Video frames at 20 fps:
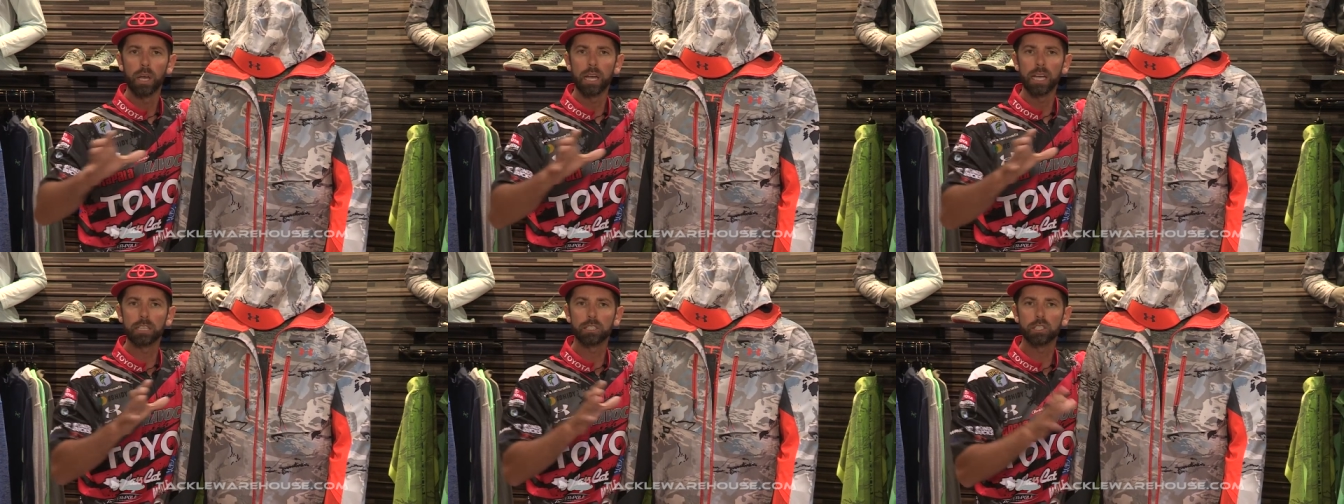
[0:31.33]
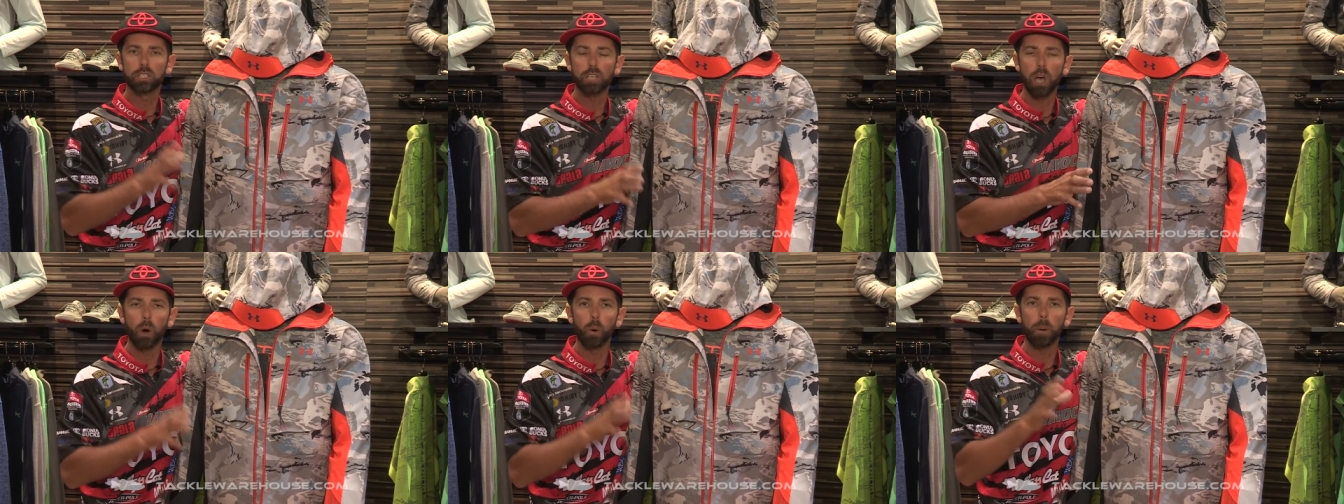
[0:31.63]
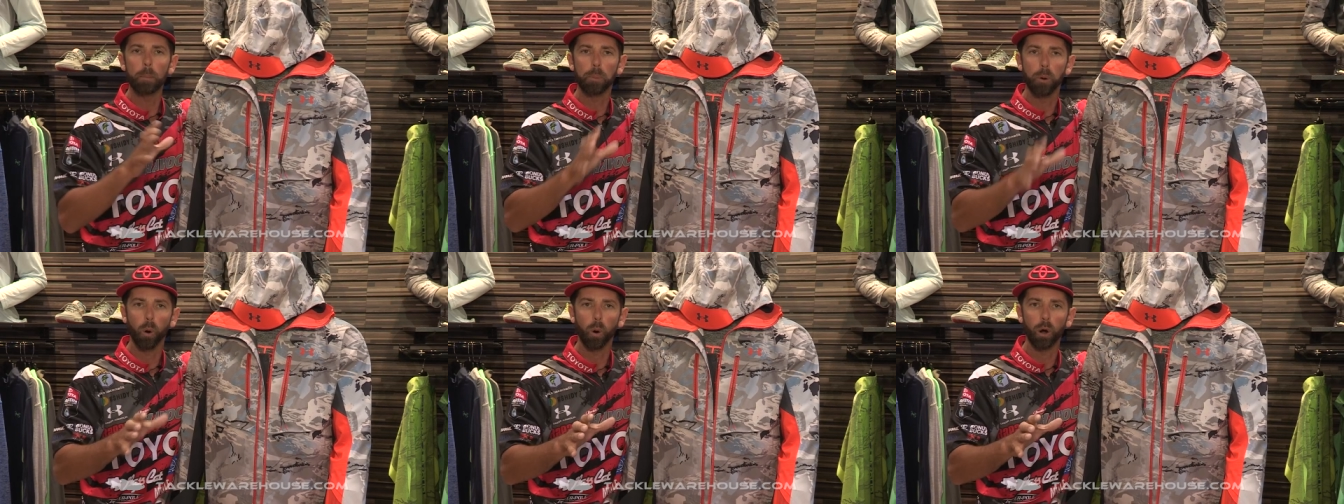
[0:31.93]
is so
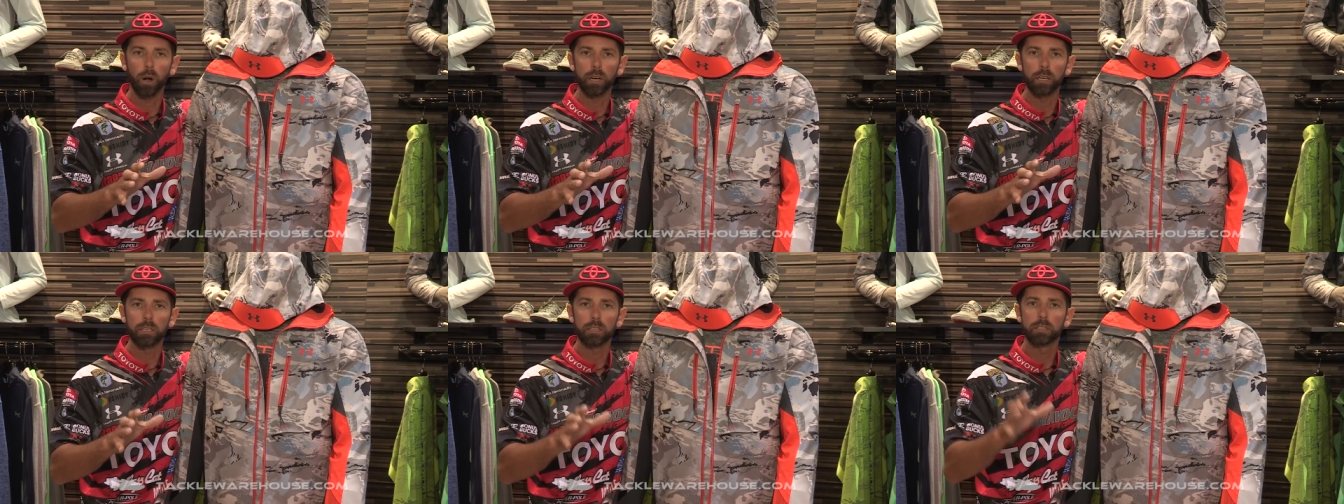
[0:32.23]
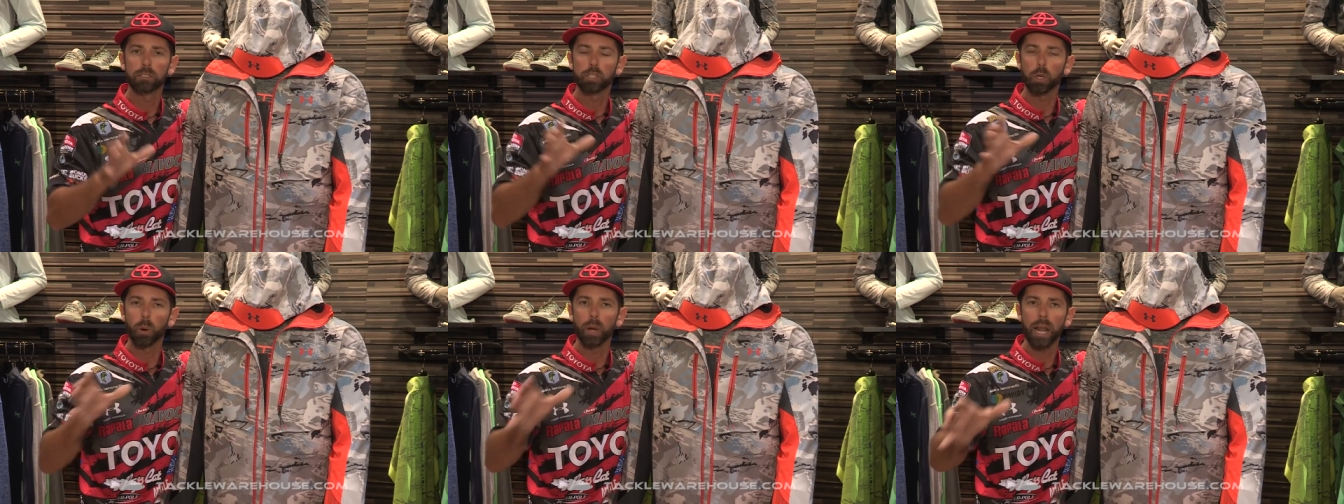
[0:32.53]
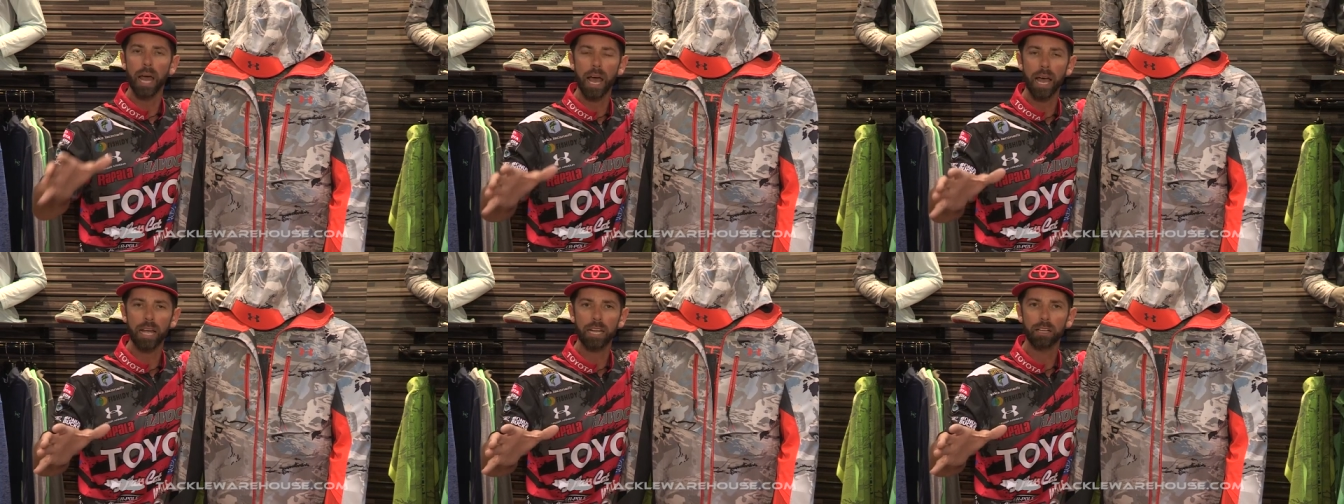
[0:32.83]
important to
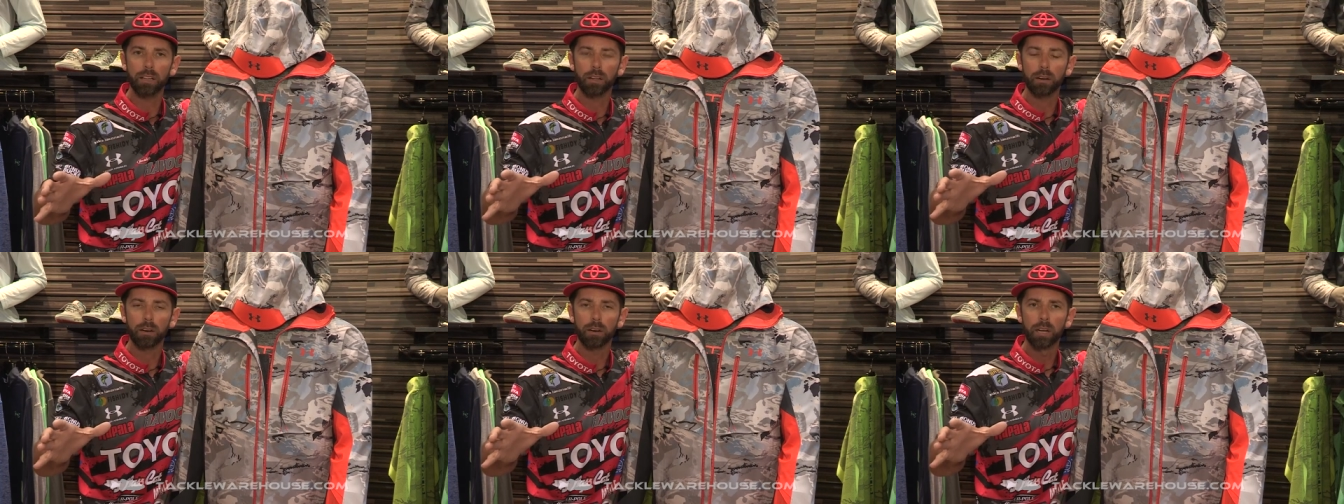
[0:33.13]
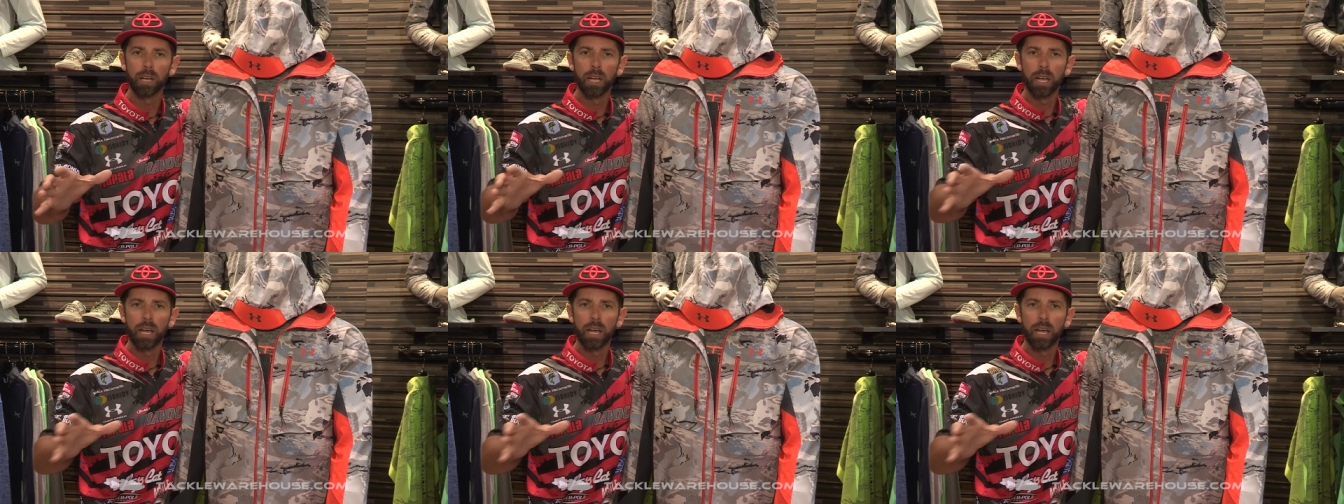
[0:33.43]
an angler.